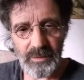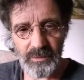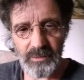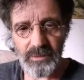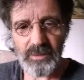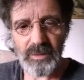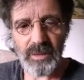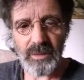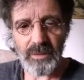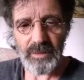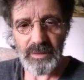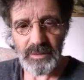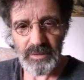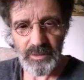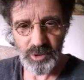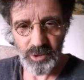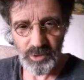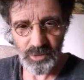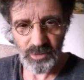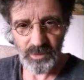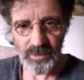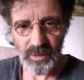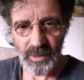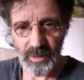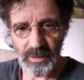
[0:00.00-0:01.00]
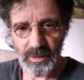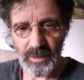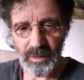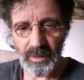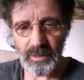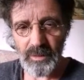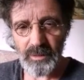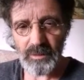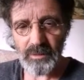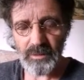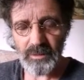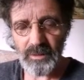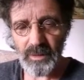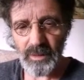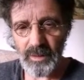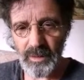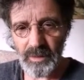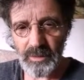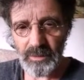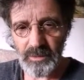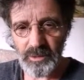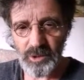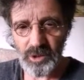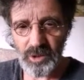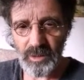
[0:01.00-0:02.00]
If I rent an apartment and
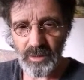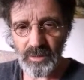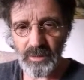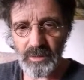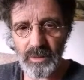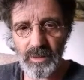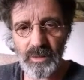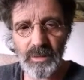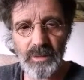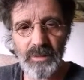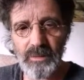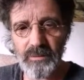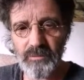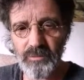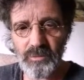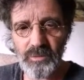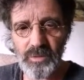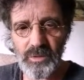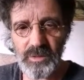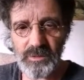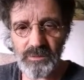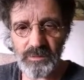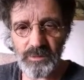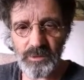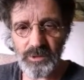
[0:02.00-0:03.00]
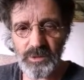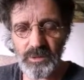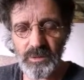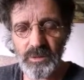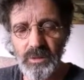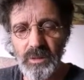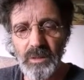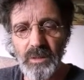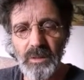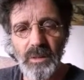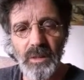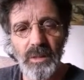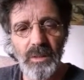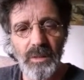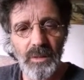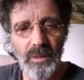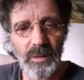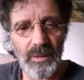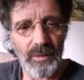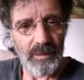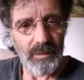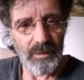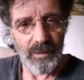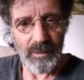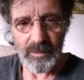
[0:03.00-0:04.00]
there's already an angel, and the angel
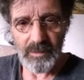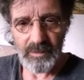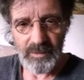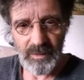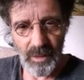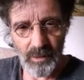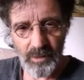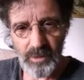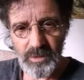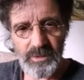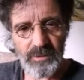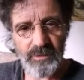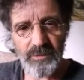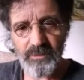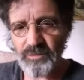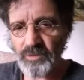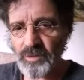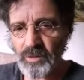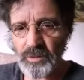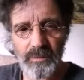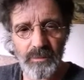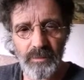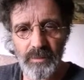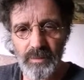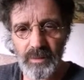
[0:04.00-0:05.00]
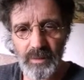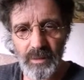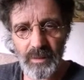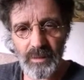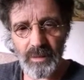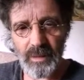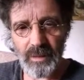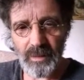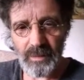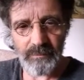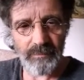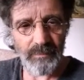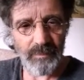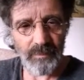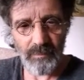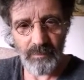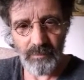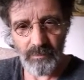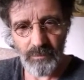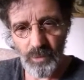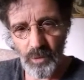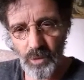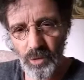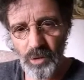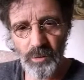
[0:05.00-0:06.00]
stands between thousands of furniture and
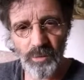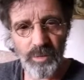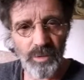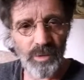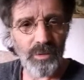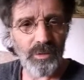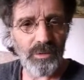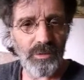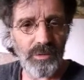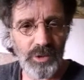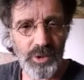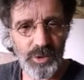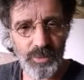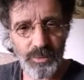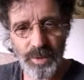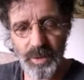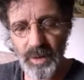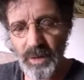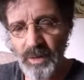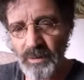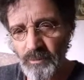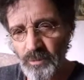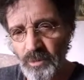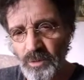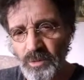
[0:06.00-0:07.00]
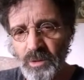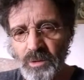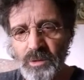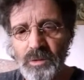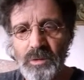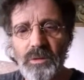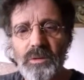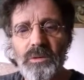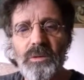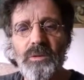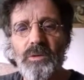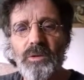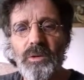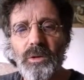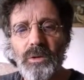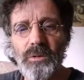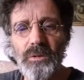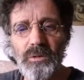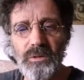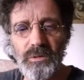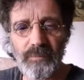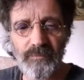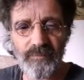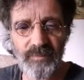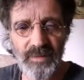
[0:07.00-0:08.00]
bulky waste, and it has a
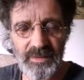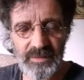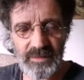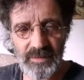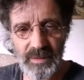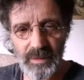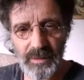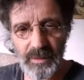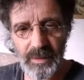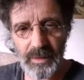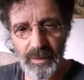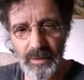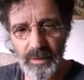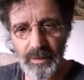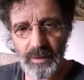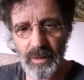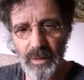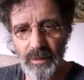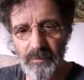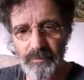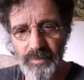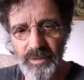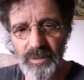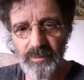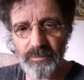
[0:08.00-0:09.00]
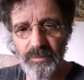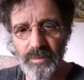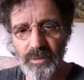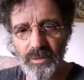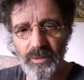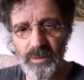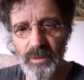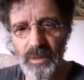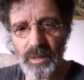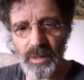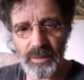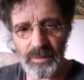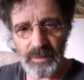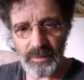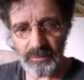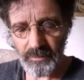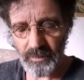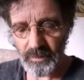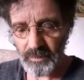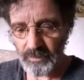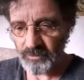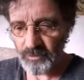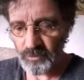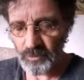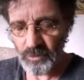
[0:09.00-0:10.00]
broken wing,
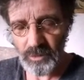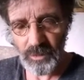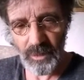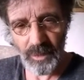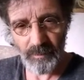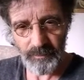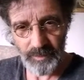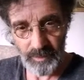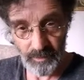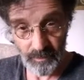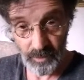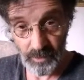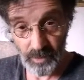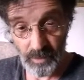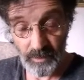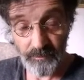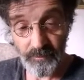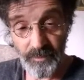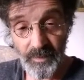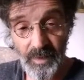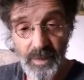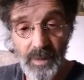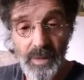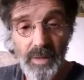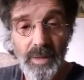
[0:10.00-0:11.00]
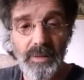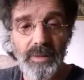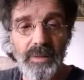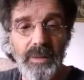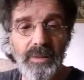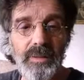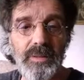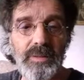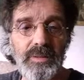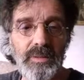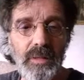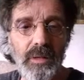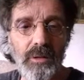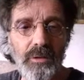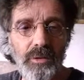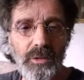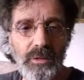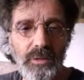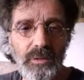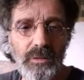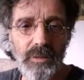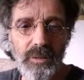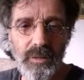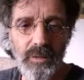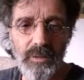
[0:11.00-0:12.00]
then the broken wing itself is a
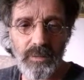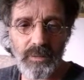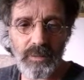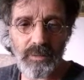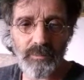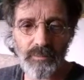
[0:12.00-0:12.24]
symbol,